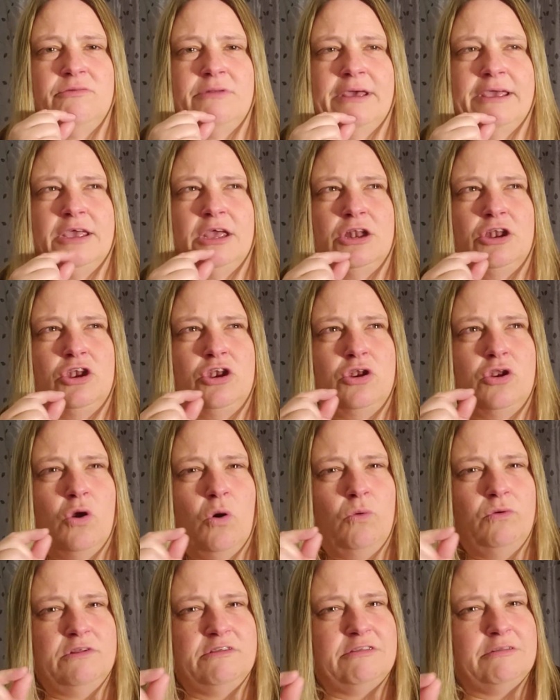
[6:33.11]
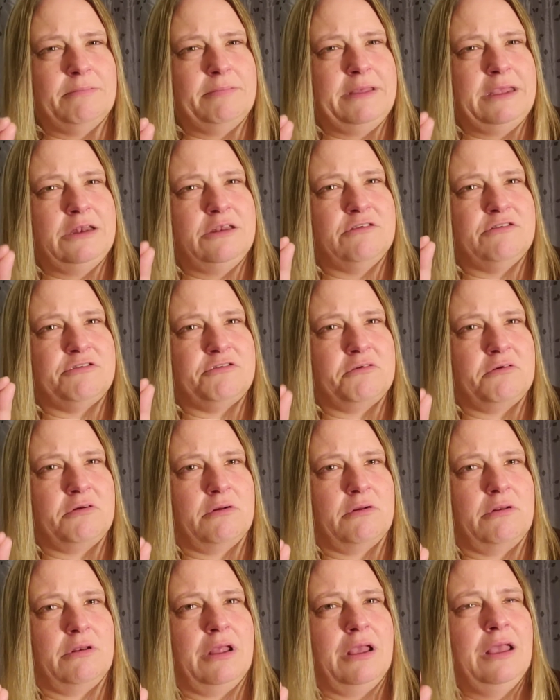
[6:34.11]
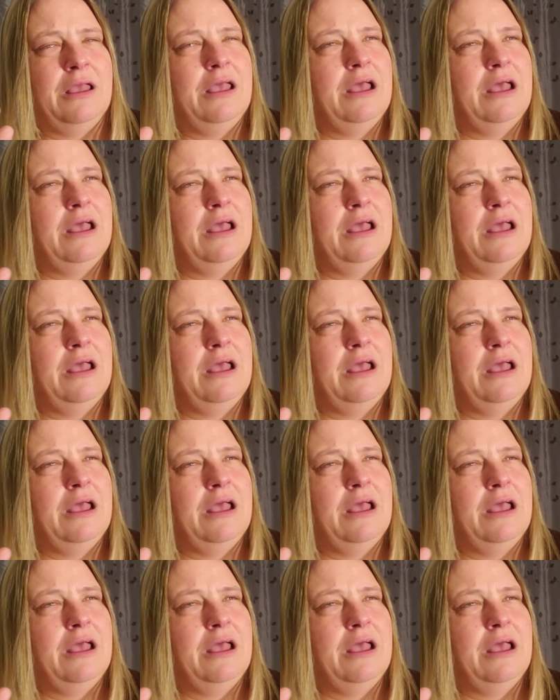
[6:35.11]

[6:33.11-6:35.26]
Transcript: and I could noticeably discern